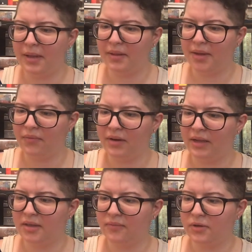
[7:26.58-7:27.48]
I've read
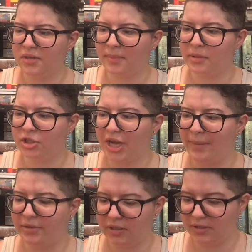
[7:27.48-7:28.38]
like the first couple of
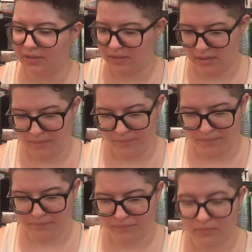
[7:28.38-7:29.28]
chapters.
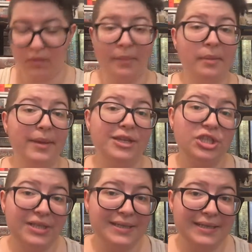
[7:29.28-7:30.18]
I'm on page
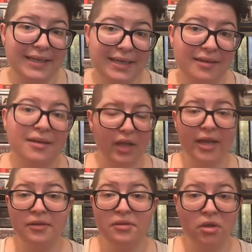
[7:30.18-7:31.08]
16,
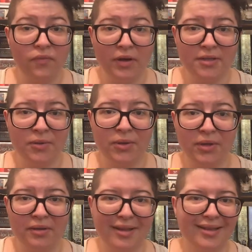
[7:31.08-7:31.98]
and so far so
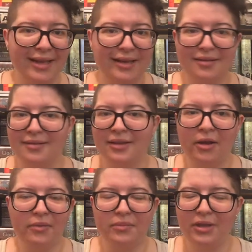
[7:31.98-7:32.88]
good. That like
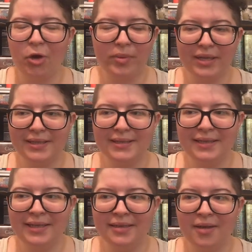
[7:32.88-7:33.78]
the opening
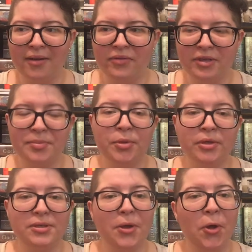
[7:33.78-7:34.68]
scene of these
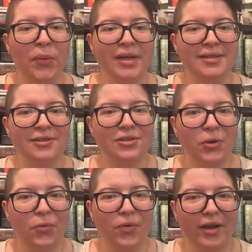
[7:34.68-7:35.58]
books always is
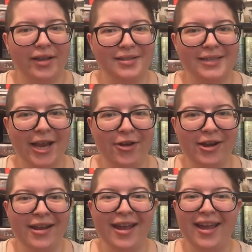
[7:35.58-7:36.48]
so fucking
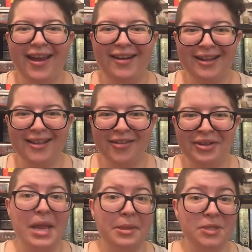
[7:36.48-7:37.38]
scary, and I love
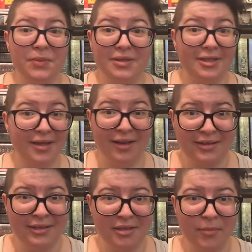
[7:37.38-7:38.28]
it, and this one did
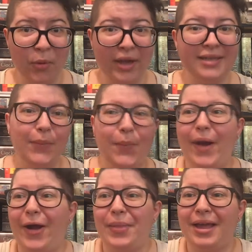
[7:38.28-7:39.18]
not disappoint.
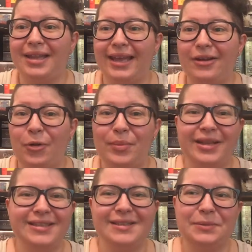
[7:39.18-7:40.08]
Wow, that like
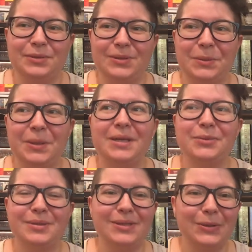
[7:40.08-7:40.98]
opening scene was so good.
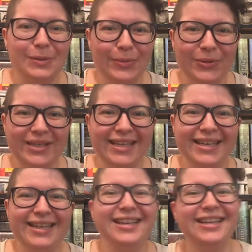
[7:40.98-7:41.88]
It was so spooky.